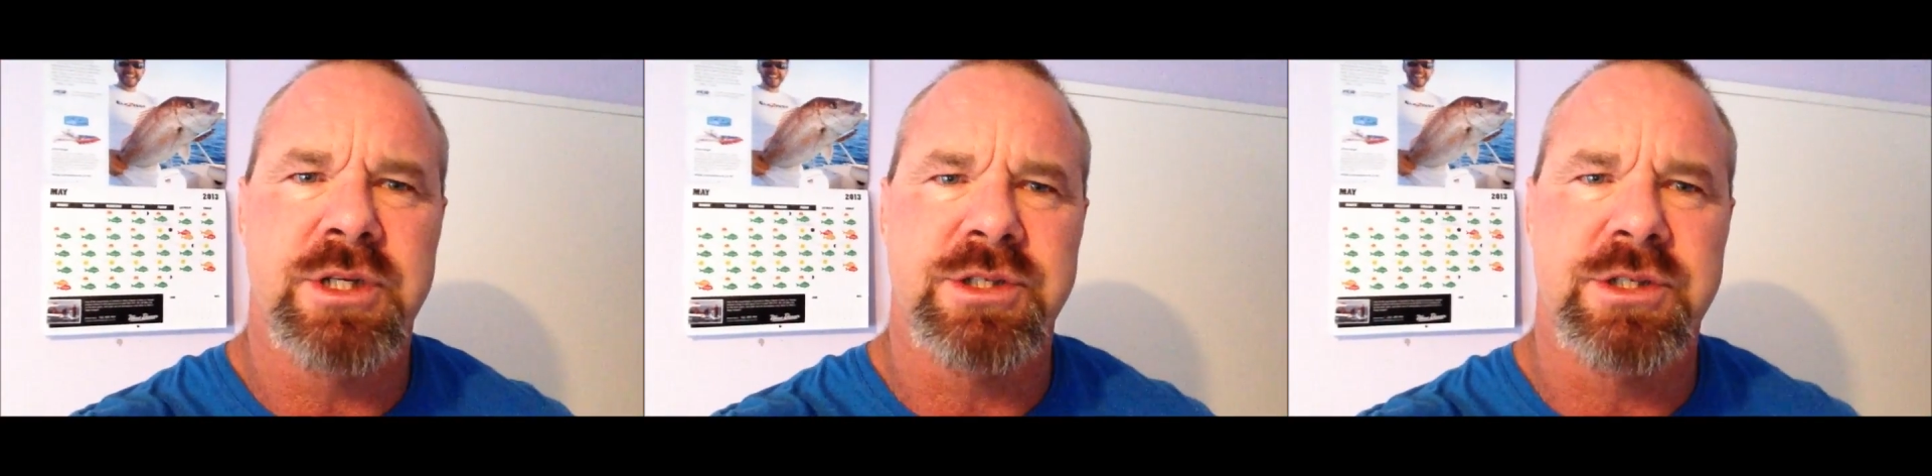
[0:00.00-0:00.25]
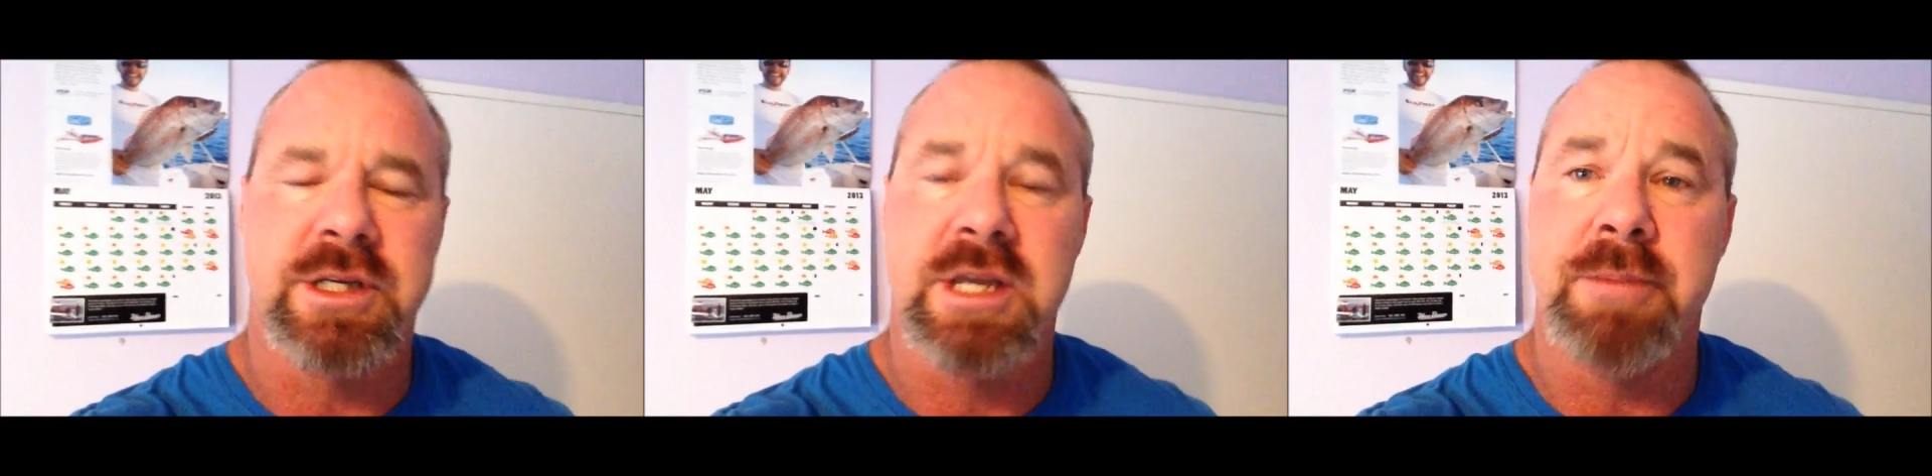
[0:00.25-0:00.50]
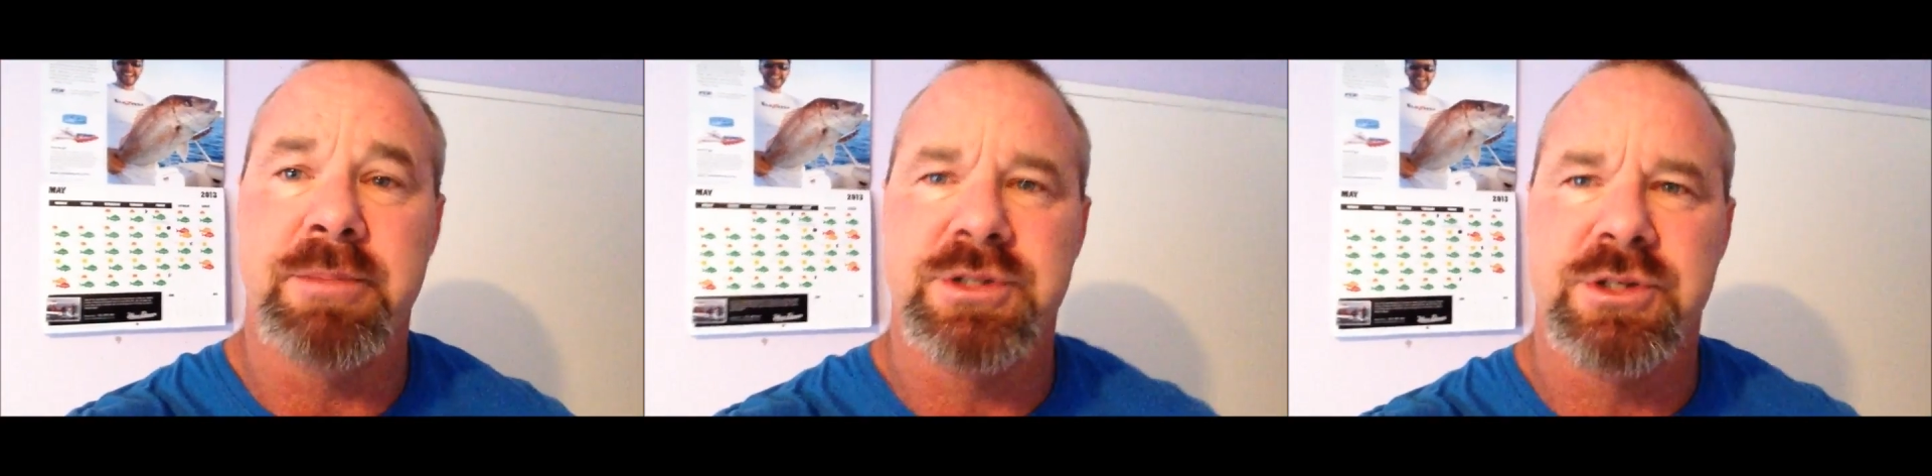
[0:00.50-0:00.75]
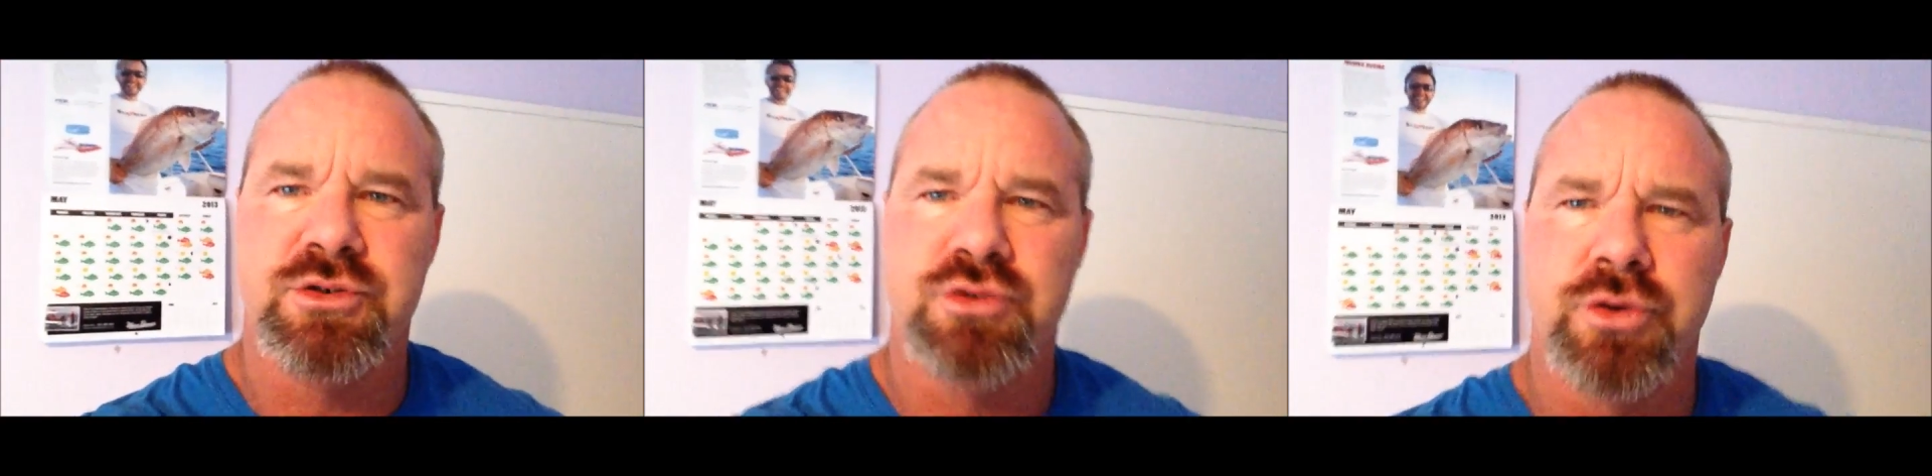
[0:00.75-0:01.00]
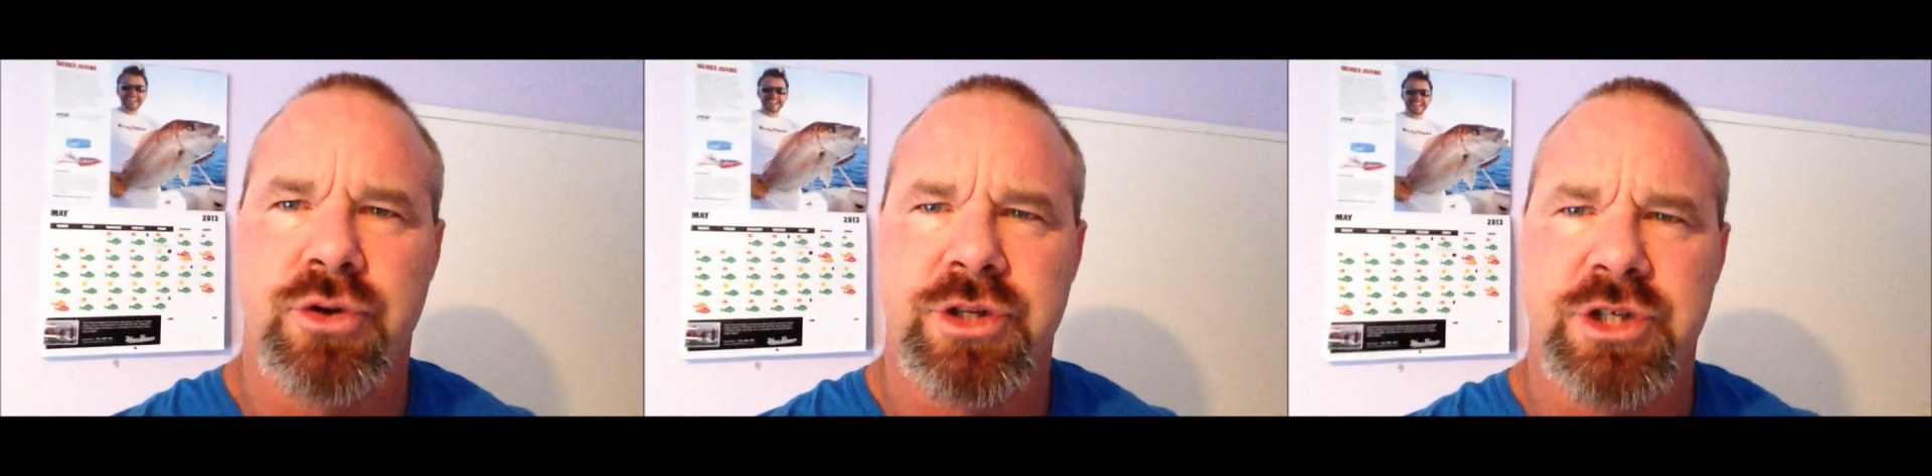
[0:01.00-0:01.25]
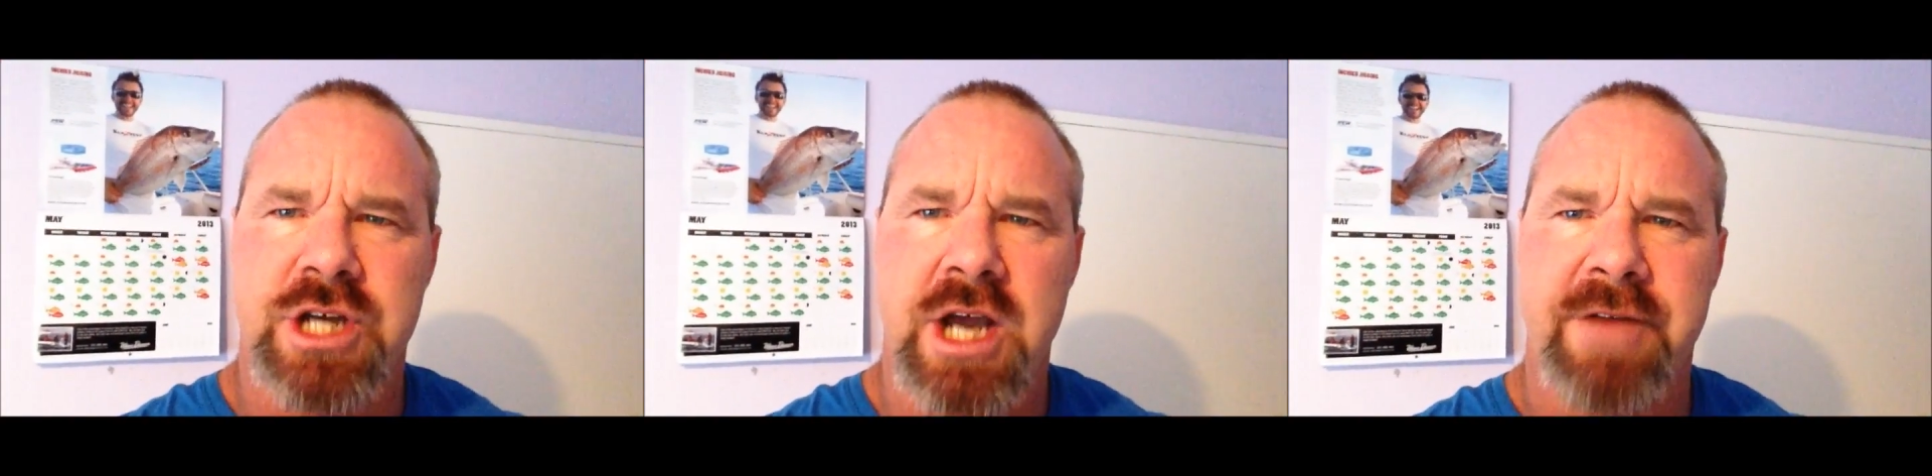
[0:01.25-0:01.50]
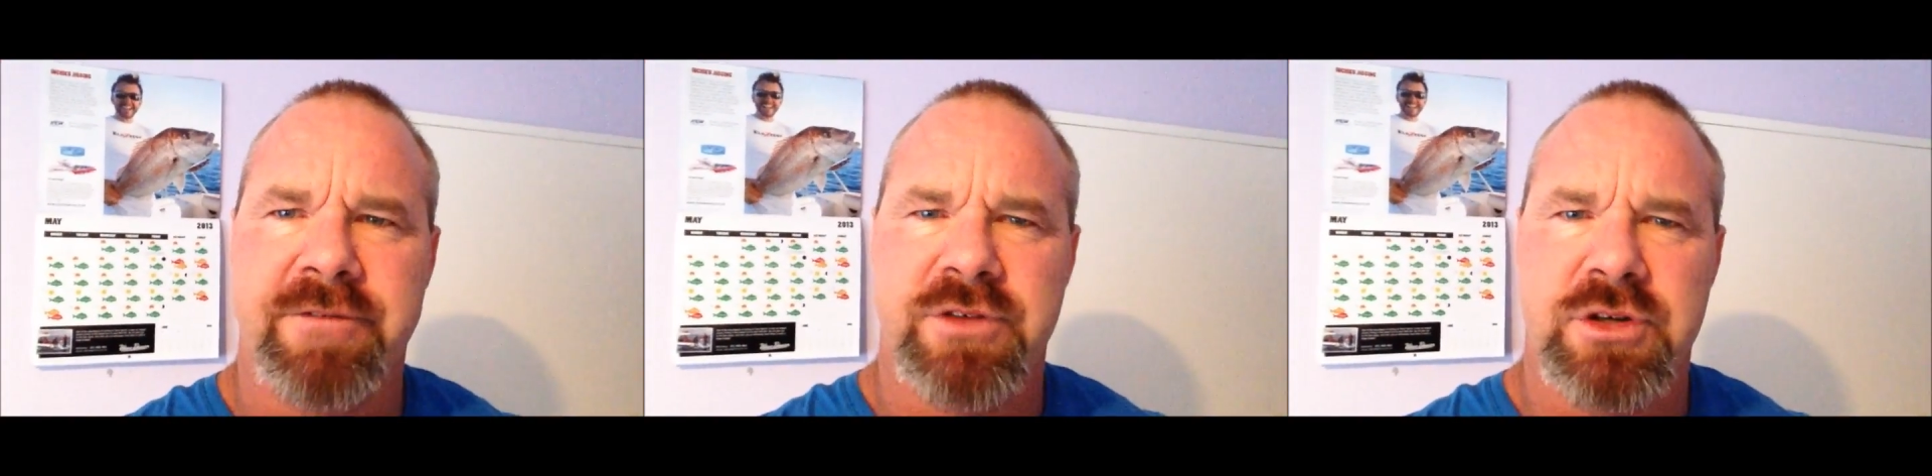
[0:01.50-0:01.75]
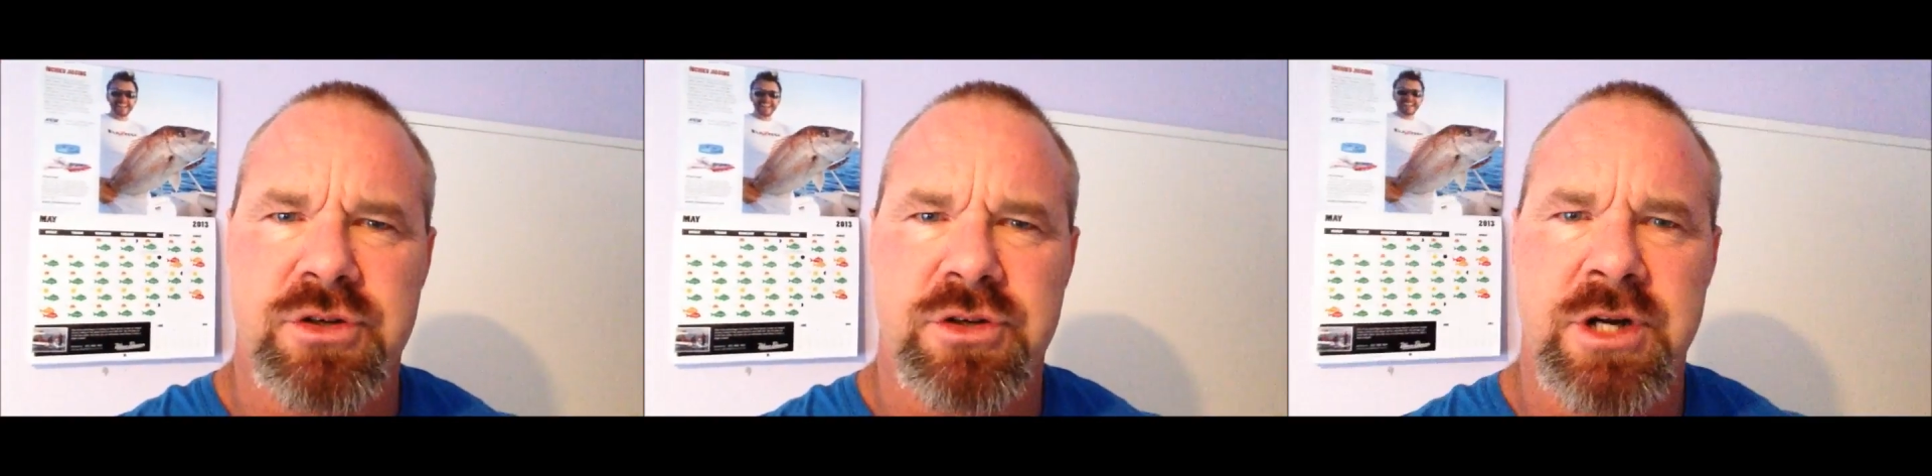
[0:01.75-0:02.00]
It's a compass that's drawn on the chart for
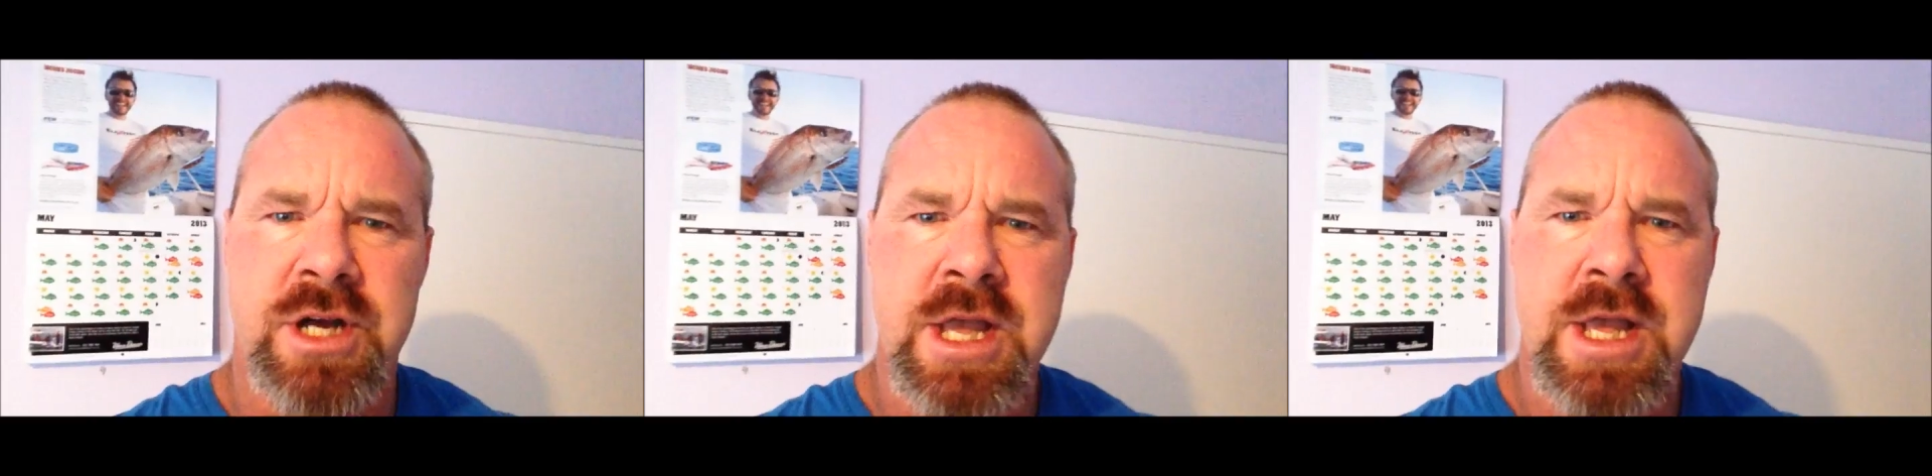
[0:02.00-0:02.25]
your